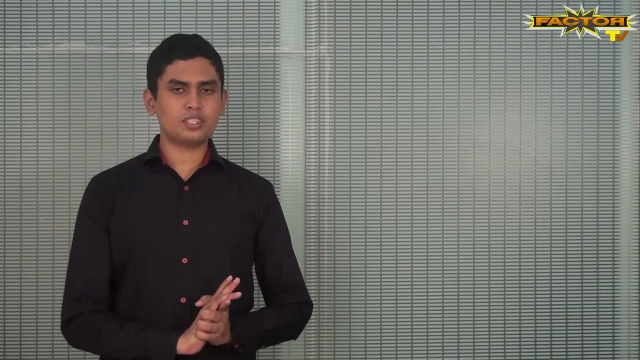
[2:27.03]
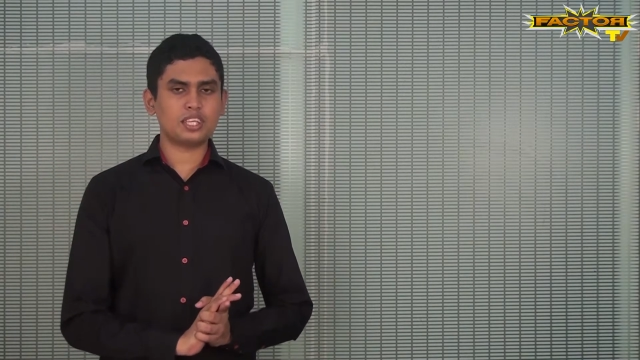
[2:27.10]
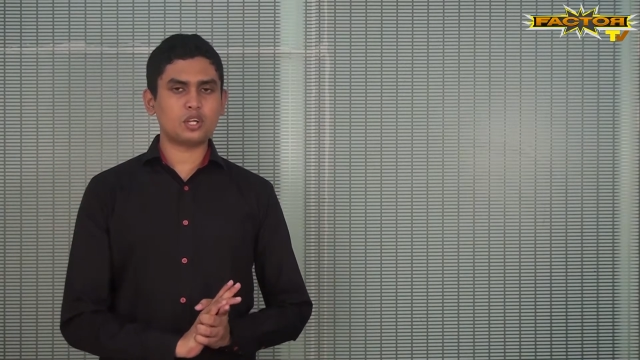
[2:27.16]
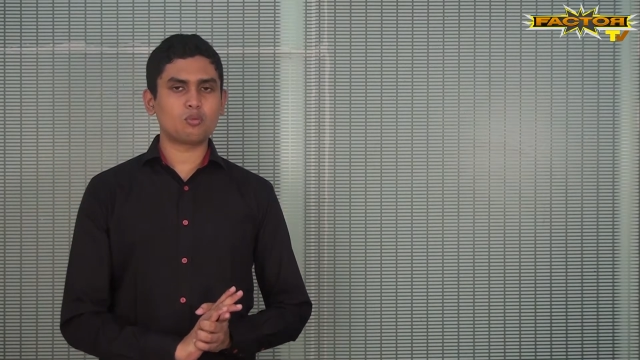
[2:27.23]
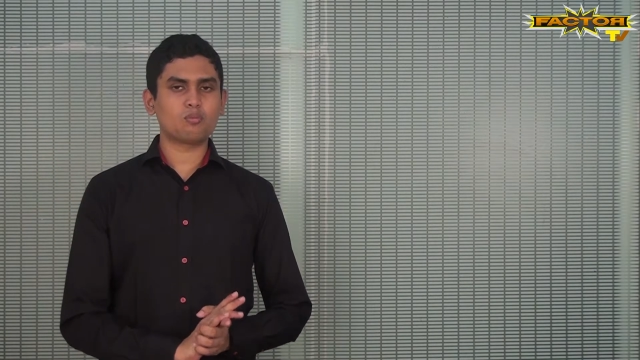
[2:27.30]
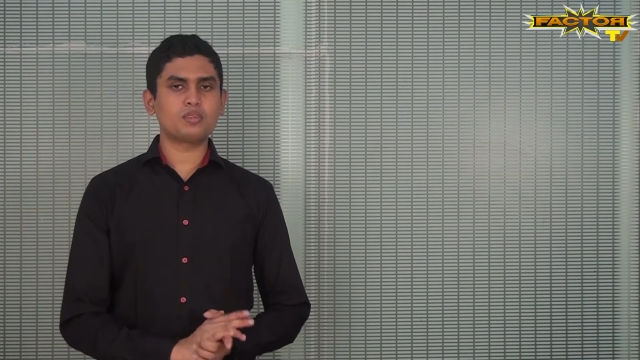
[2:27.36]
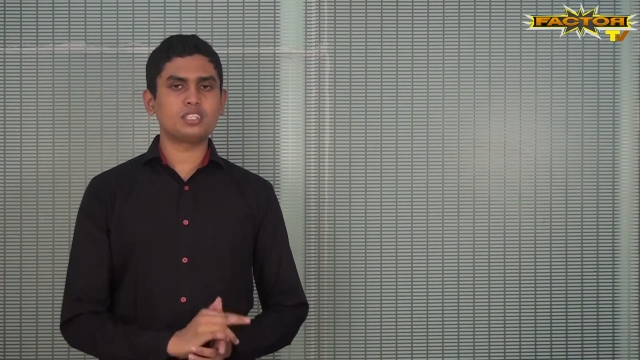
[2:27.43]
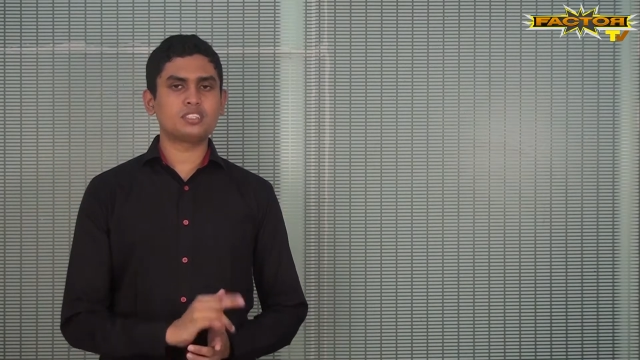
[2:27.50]
there
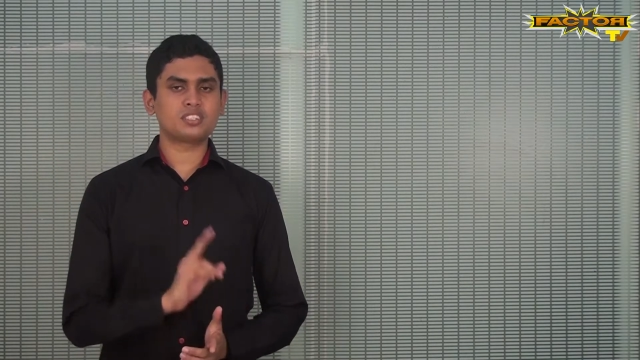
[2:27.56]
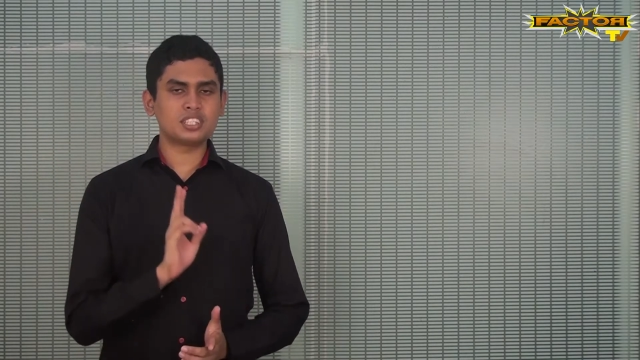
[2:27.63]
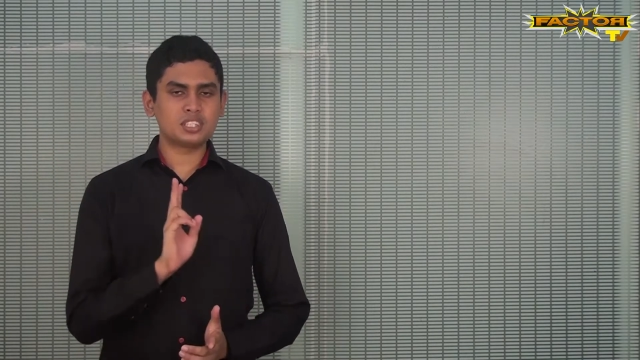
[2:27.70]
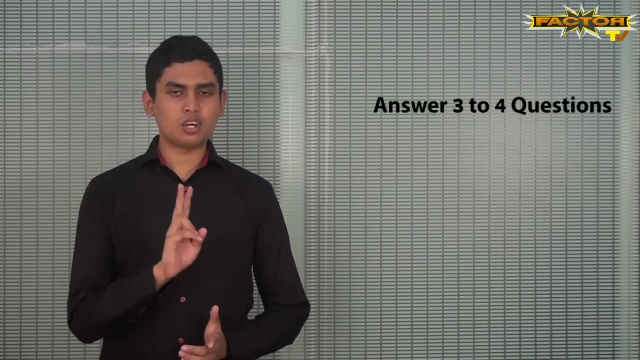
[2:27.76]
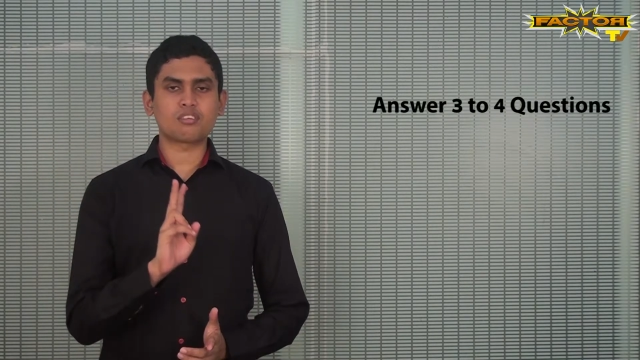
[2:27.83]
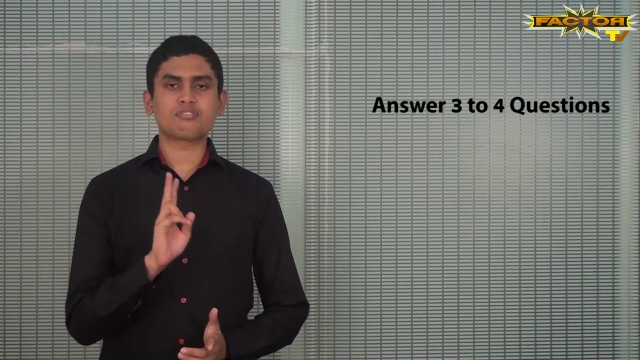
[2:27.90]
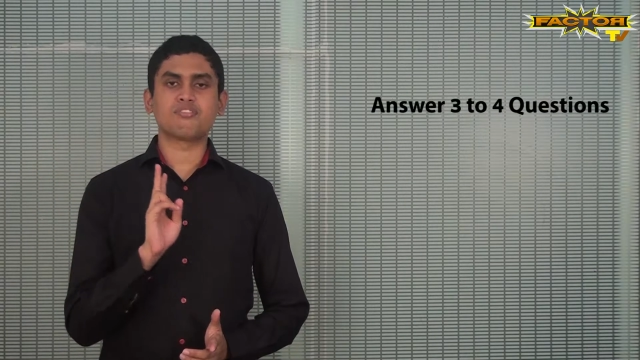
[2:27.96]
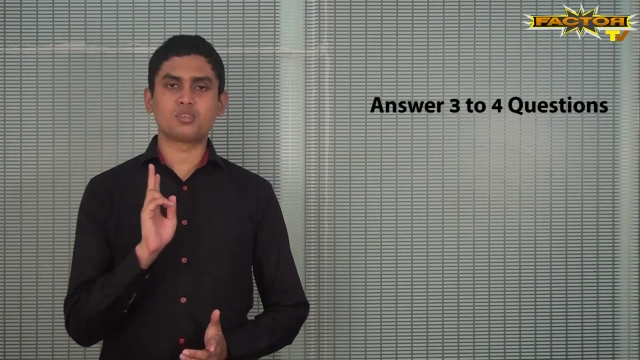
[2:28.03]
will be 3
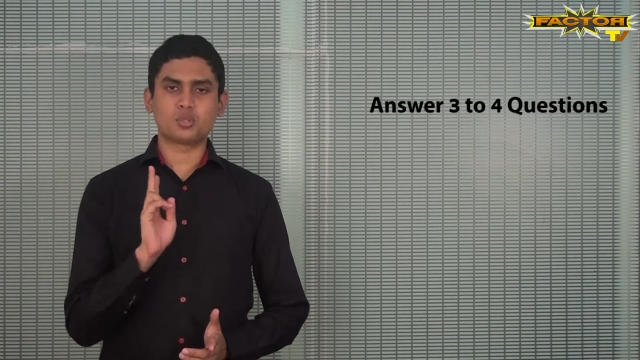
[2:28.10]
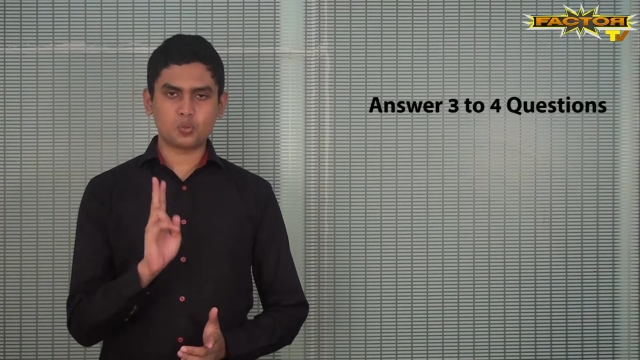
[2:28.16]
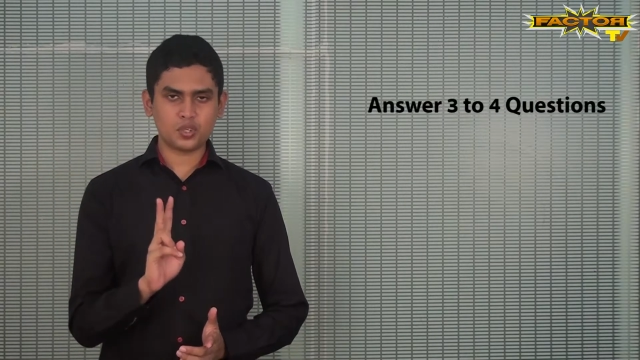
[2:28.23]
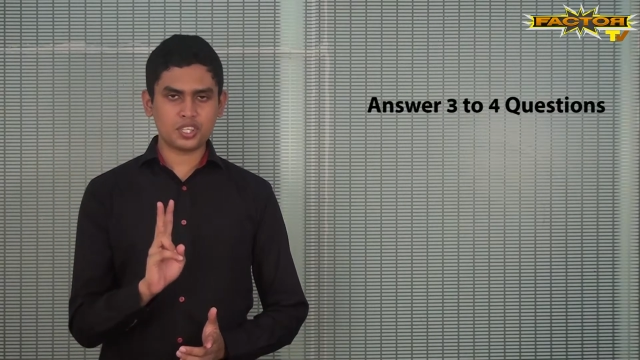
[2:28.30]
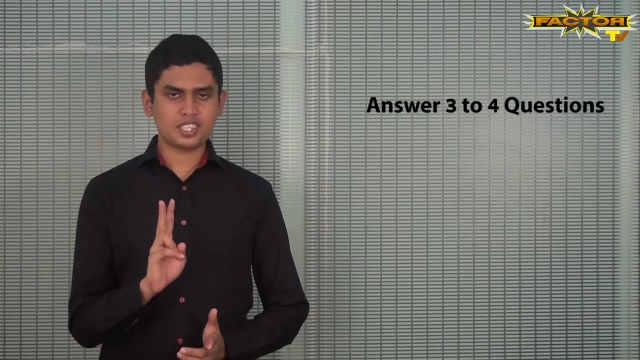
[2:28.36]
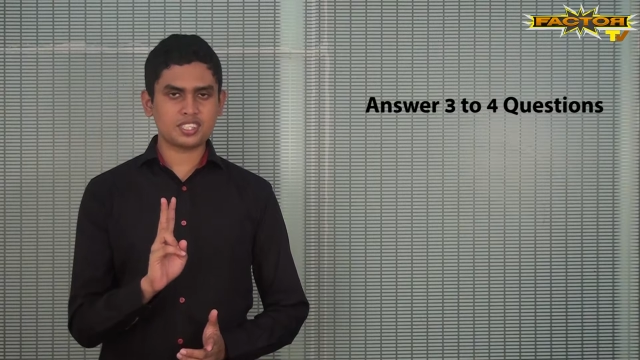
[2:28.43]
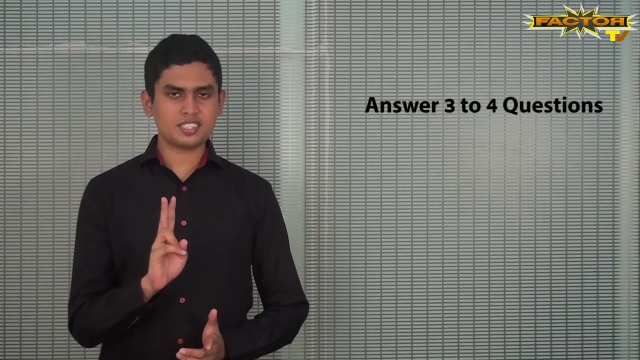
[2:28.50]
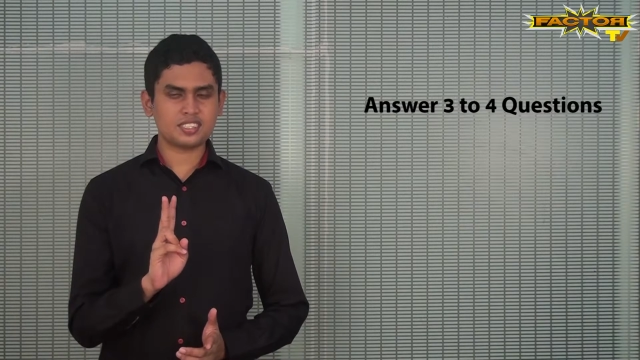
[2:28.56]
or 4
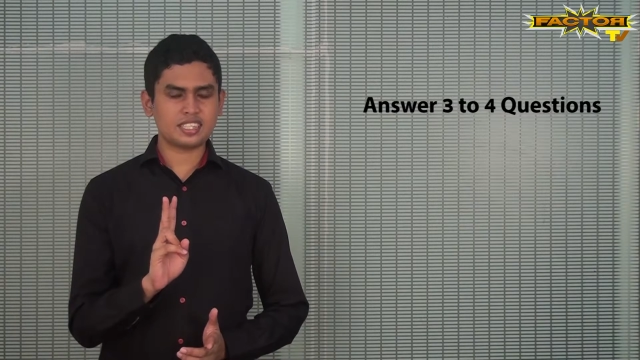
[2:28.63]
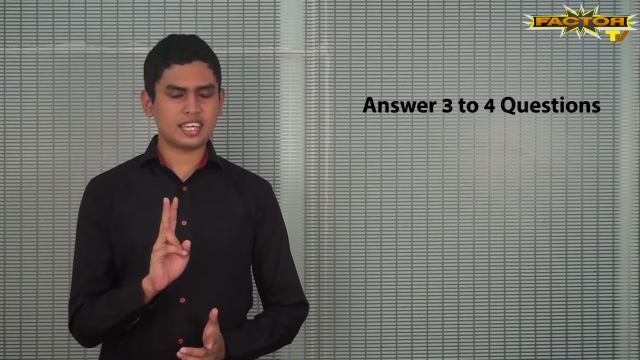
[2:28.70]
questions